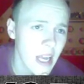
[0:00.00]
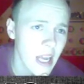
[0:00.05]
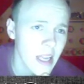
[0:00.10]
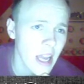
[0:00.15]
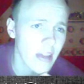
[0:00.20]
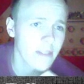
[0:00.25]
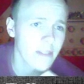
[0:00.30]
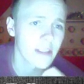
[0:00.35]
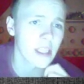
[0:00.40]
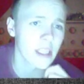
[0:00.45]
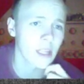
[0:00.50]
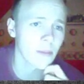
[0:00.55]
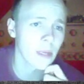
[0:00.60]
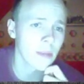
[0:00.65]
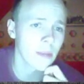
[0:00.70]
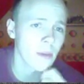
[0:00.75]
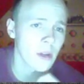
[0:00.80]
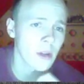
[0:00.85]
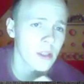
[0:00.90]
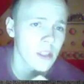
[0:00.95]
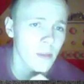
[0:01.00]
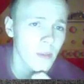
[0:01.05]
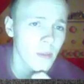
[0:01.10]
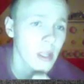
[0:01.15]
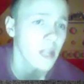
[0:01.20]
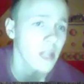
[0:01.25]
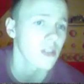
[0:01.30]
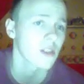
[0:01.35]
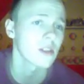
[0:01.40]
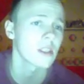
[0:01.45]
I have Signal Beam on
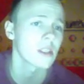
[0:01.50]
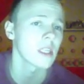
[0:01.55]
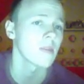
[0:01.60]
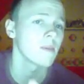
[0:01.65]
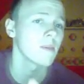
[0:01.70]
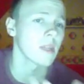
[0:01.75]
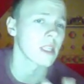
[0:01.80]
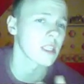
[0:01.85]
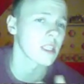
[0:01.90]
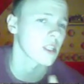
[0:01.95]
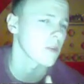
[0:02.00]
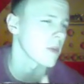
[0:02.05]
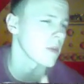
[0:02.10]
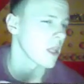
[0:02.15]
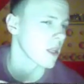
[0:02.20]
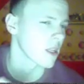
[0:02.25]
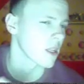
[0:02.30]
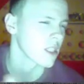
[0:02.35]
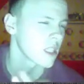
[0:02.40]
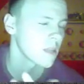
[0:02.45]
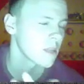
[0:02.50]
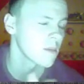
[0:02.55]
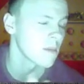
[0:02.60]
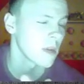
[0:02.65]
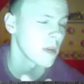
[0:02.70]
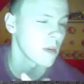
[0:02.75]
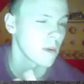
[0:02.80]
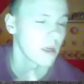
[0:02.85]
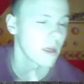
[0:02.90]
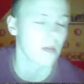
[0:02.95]
something else on the team that is going to be
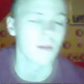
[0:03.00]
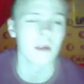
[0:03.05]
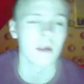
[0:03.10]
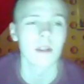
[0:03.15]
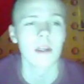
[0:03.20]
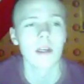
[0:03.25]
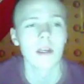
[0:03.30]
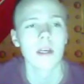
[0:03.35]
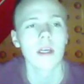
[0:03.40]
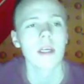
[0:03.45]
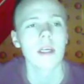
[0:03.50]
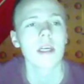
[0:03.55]
Alakazam, by the way. But